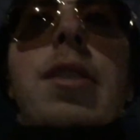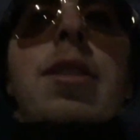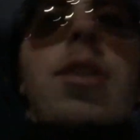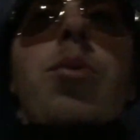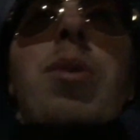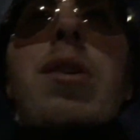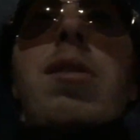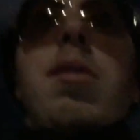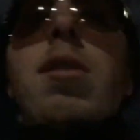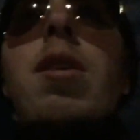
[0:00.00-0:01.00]
see you
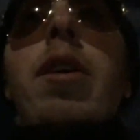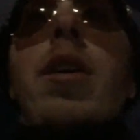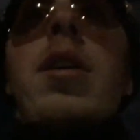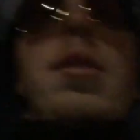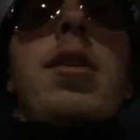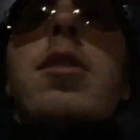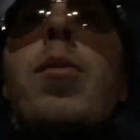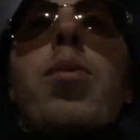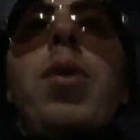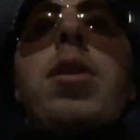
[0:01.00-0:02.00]
all
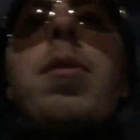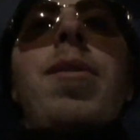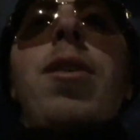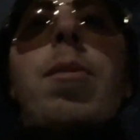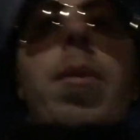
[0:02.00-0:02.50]
some point tomorrow.